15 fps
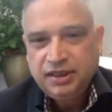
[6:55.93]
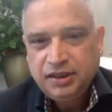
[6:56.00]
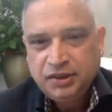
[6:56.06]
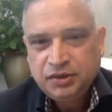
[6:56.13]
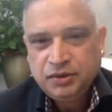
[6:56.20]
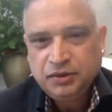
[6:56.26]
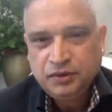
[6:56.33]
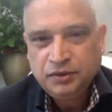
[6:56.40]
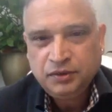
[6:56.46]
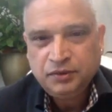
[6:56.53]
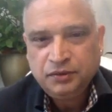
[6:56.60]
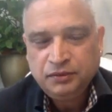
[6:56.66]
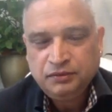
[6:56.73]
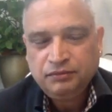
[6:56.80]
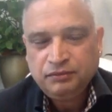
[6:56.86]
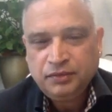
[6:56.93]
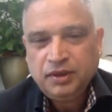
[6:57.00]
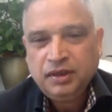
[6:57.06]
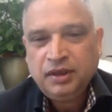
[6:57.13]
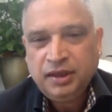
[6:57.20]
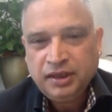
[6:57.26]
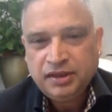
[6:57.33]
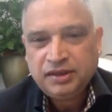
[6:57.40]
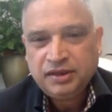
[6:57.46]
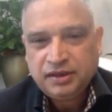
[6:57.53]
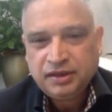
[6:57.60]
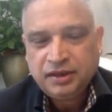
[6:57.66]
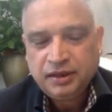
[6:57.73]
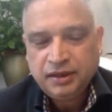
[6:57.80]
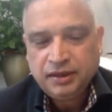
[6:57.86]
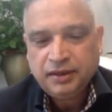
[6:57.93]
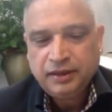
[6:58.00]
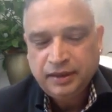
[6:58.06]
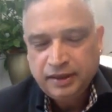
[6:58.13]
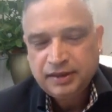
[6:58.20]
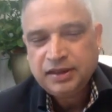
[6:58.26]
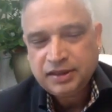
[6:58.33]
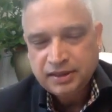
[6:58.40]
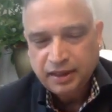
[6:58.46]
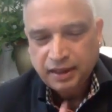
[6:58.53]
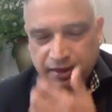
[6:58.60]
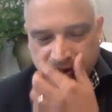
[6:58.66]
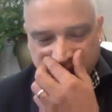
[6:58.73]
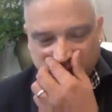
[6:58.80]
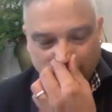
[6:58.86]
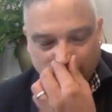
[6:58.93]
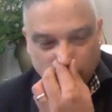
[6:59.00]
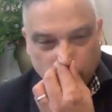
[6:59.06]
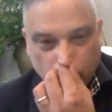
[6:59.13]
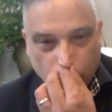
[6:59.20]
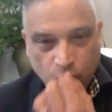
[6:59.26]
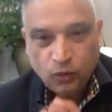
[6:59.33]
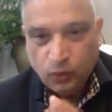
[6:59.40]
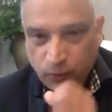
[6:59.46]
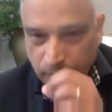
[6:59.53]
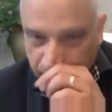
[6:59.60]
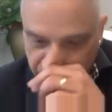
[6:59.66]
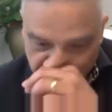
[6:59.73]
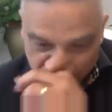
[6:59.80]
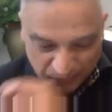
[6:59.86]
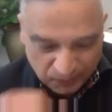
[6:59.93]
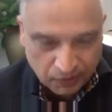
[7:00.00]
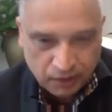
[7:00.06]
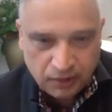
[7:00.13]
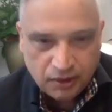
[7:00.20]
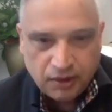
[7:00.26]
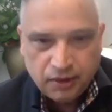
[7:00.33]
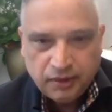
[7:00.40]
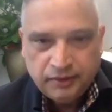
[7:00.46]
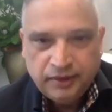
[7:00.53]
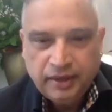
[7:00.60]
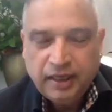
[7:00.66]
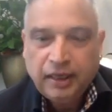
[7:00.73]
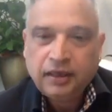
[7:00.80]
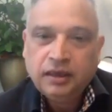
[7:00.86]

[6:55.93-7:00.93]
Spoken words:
So let's started our own. Then